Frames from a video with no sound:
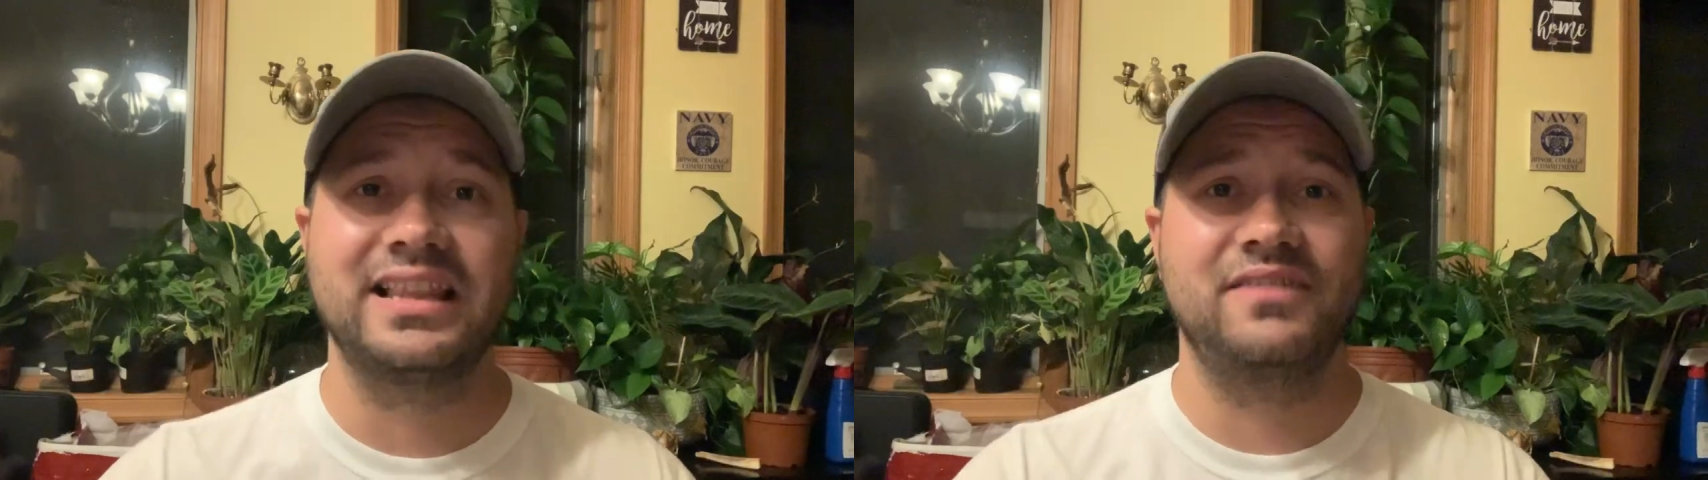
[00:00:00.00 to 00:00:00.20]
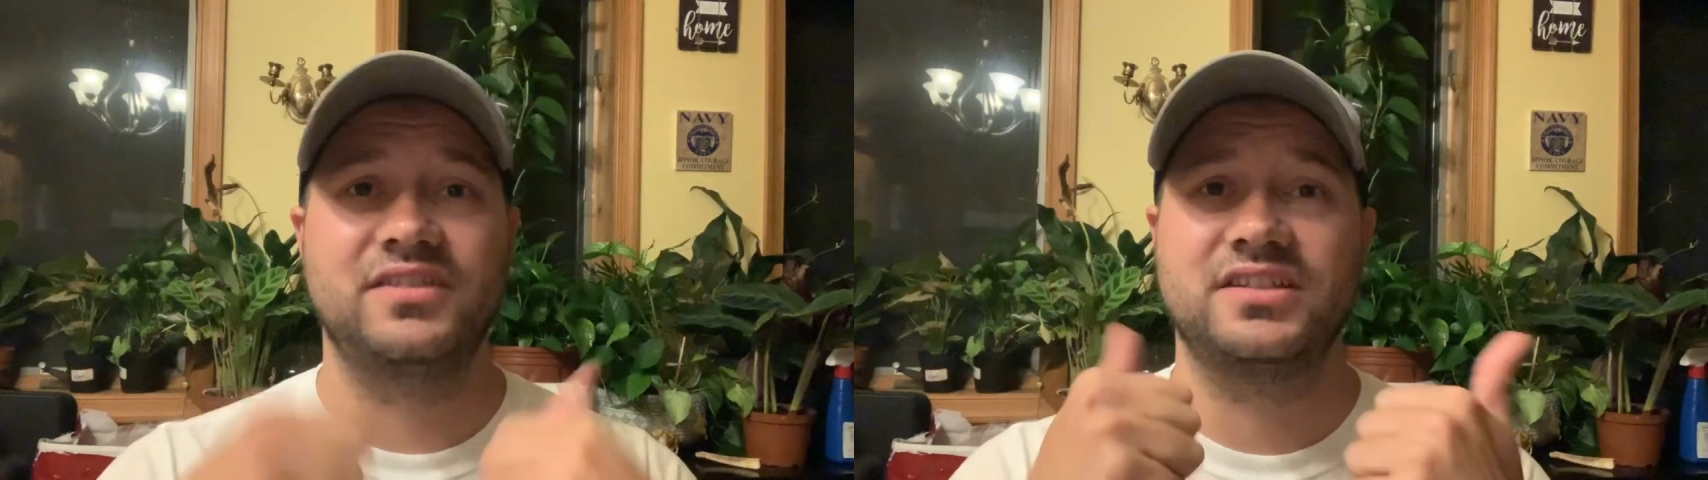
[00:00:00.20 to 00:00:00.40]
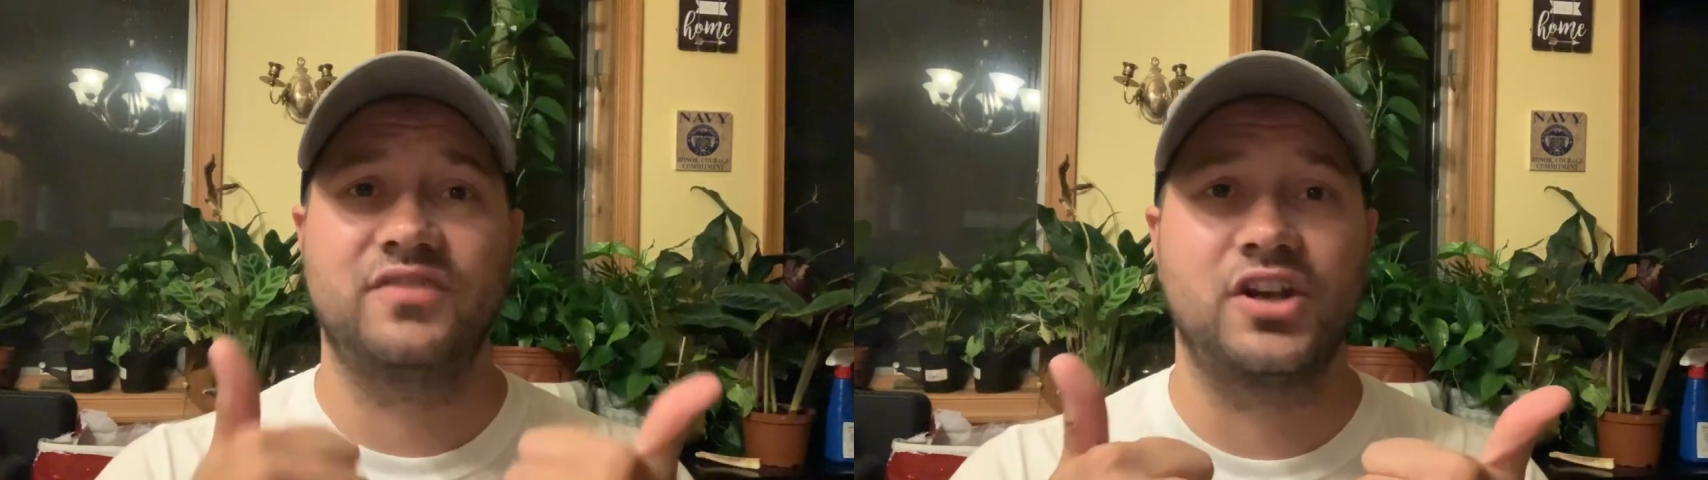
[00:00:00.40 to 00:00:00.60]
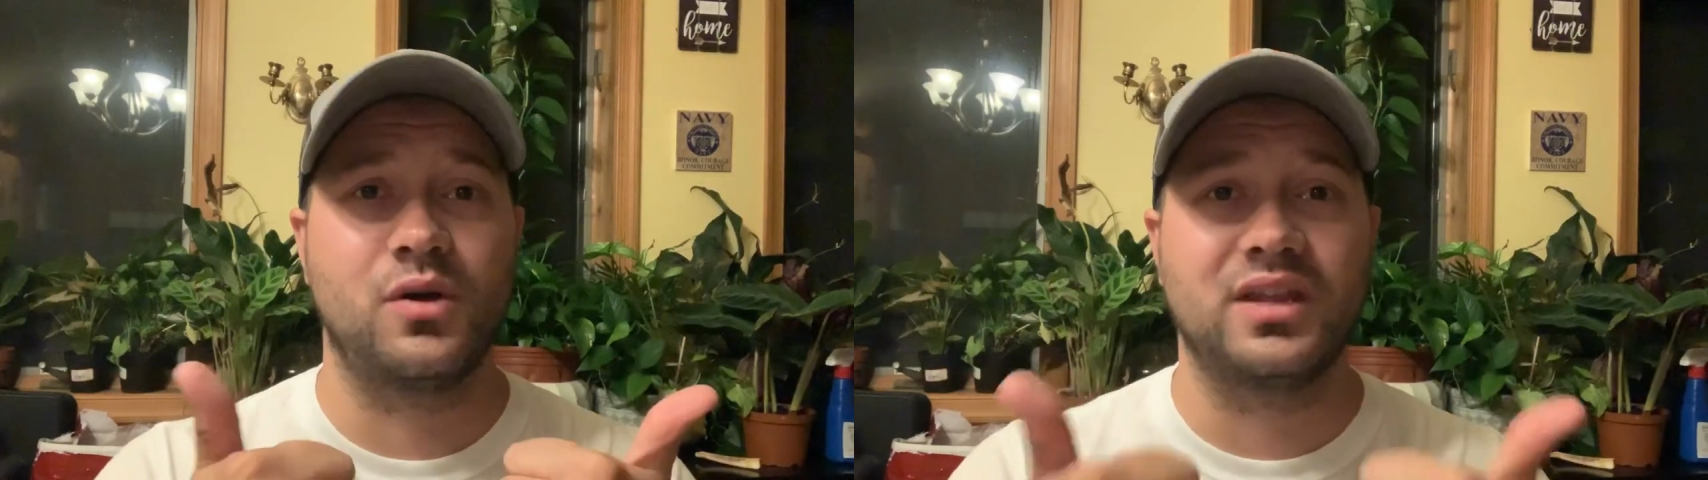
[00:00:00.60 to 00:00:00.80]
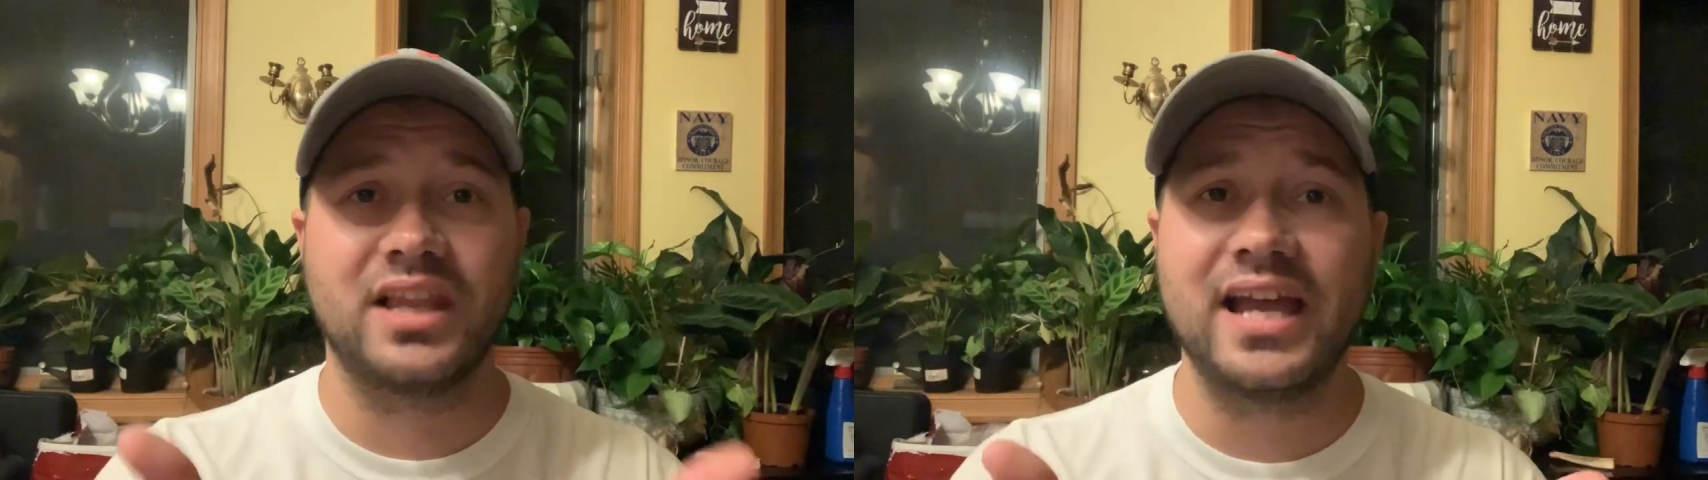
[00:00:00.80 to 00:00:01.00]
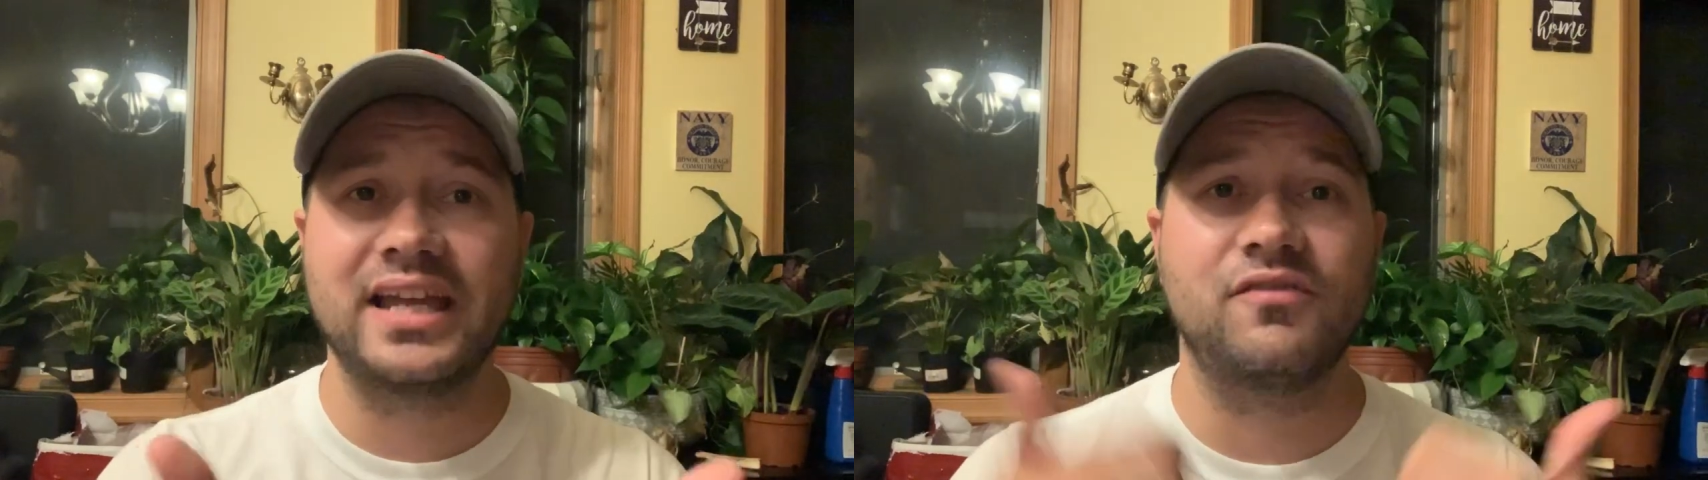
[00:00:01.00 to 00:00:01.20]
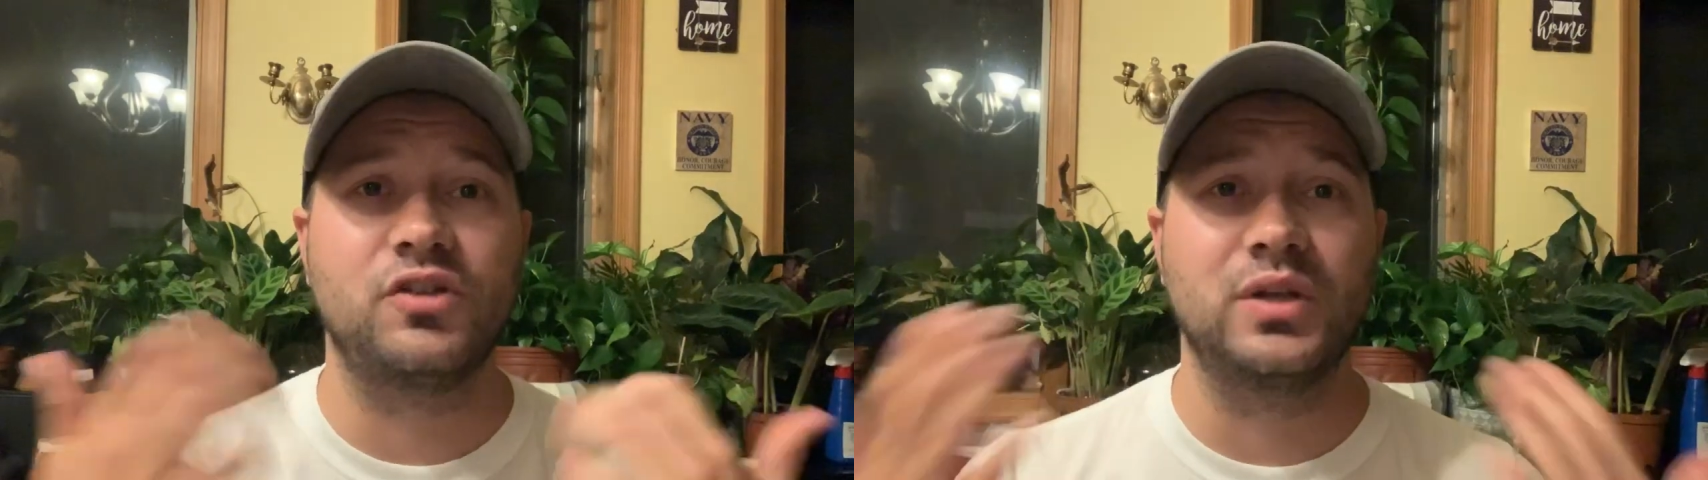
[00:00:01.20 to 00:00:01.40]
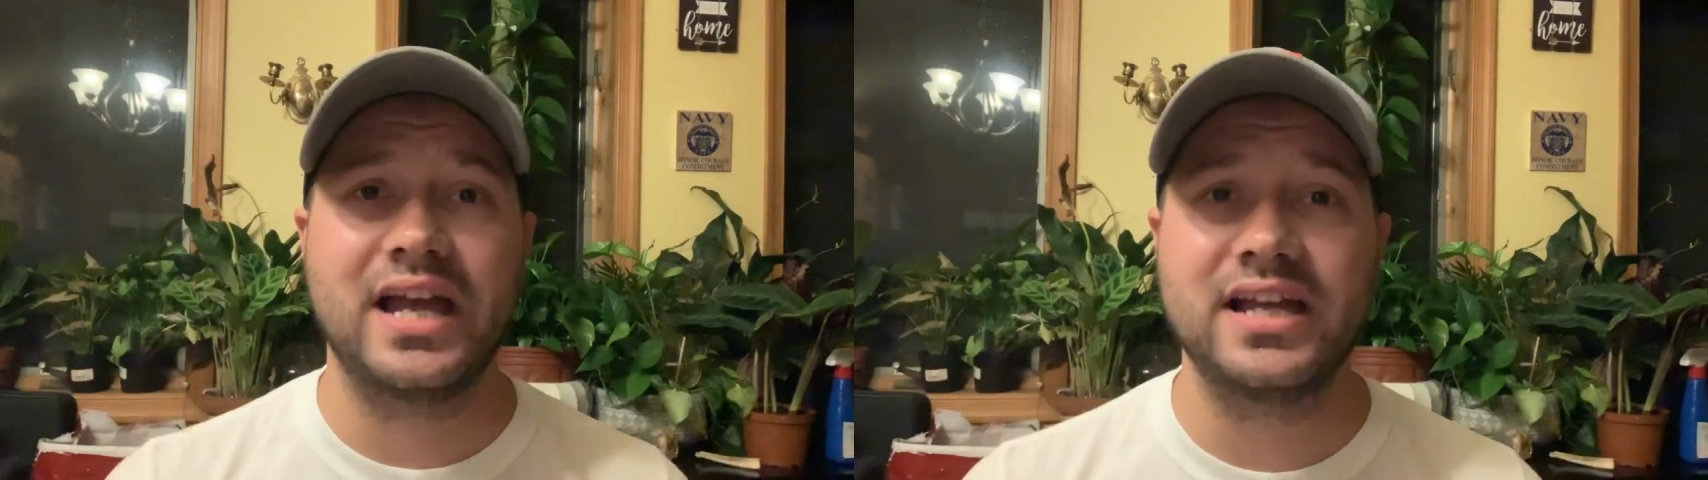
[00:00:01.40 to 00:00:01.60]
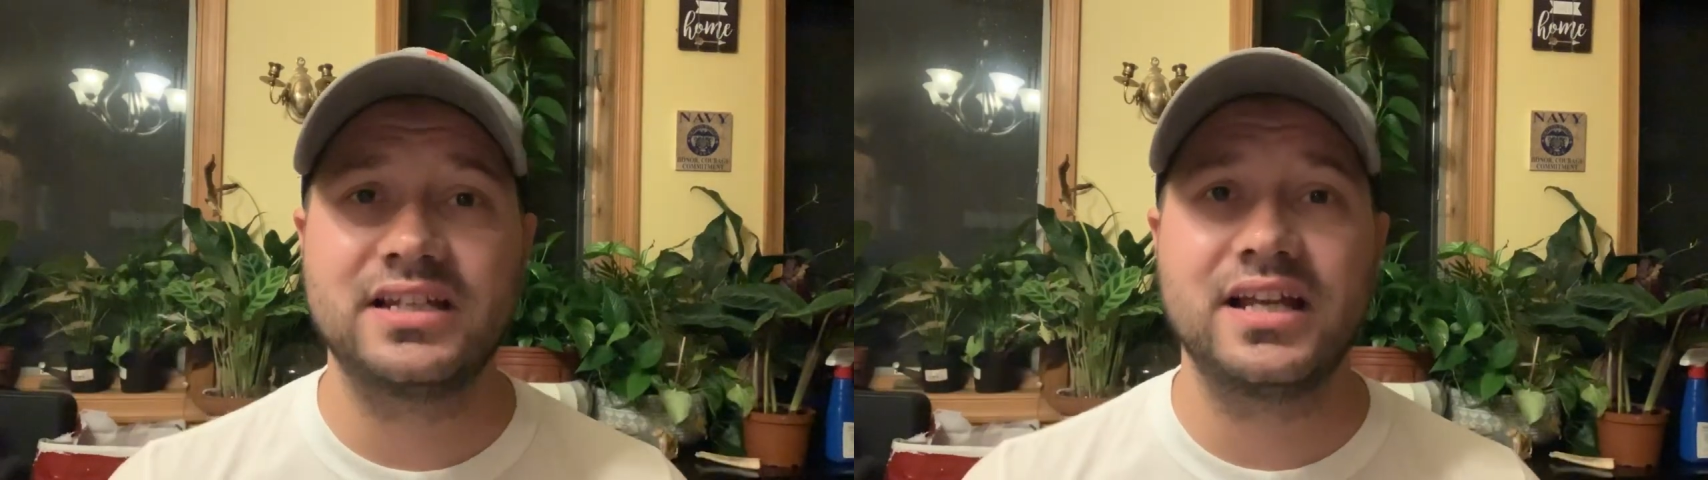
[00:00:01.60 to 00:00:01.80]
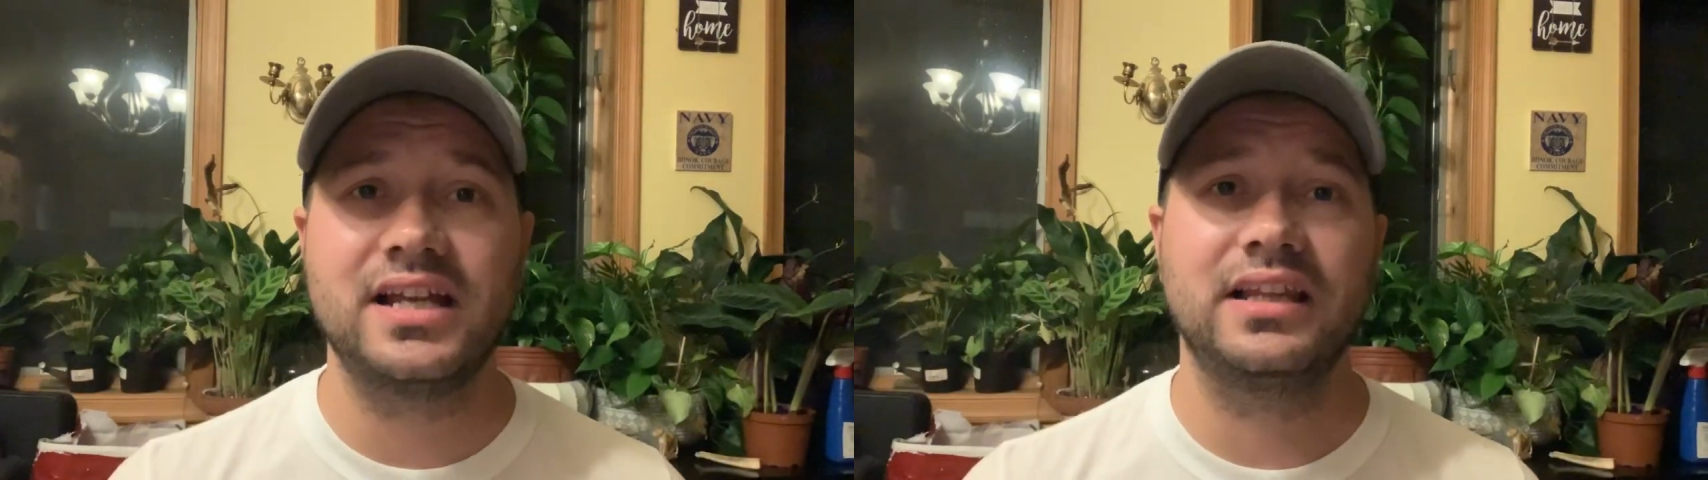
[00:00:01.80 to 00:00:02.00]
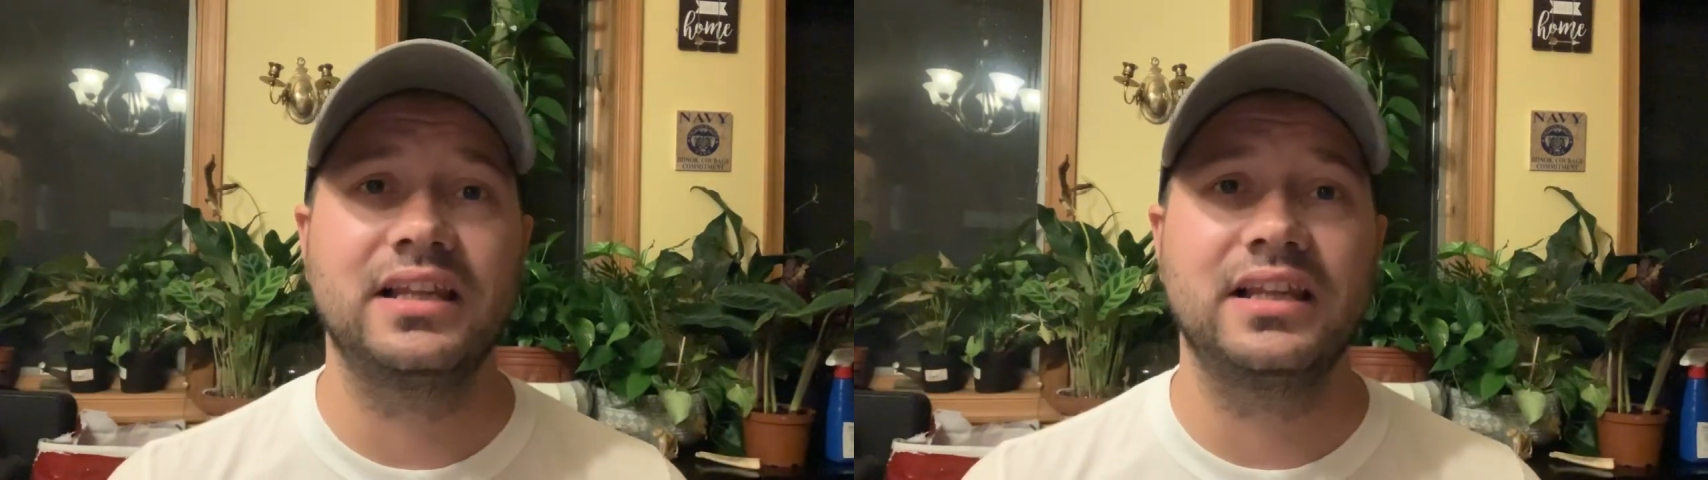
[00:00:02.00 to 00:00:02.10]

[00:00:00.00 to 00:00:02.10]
leave this video a like if you liked it.